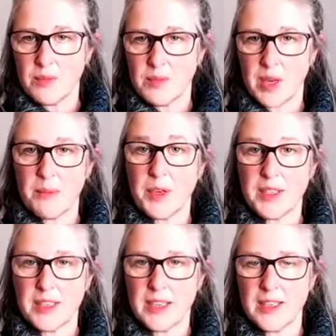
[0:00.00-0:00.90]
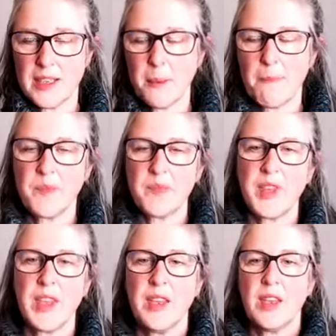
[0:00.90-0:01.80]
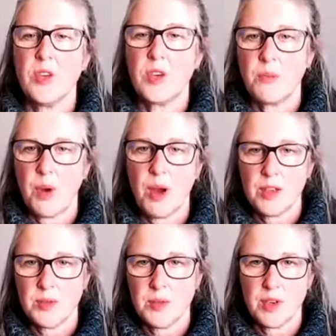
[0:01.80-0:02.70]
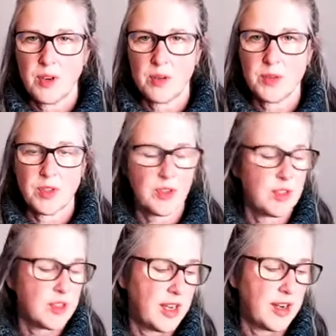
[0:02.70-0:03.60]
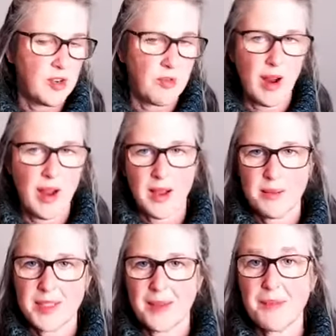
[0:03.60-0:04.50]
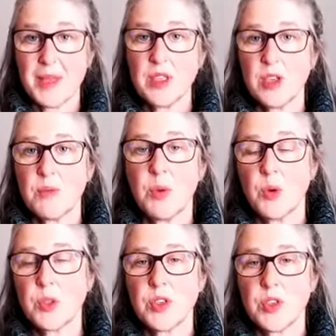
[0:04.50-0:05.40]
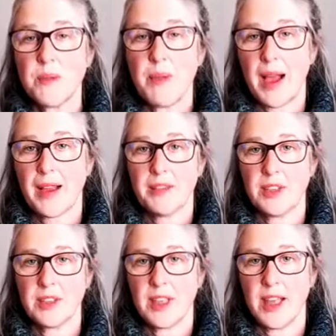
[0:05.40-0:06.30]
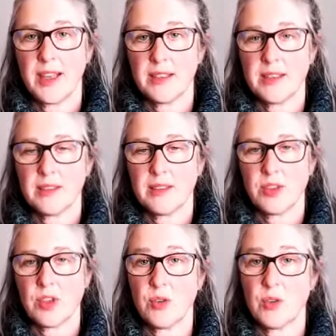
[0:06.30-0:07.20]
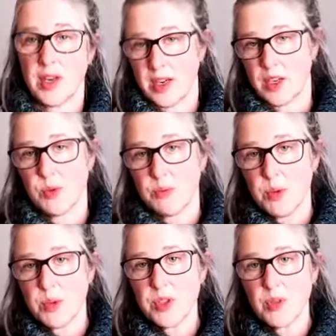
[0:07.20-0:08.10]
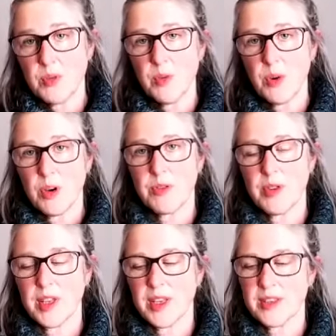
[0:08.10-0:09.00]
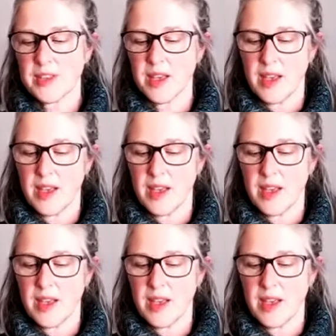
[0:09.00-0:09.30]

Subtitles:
hyperextending, you could pause with your arm circles and grab something to bolster the back of your legs. So an actual bolster would work for this.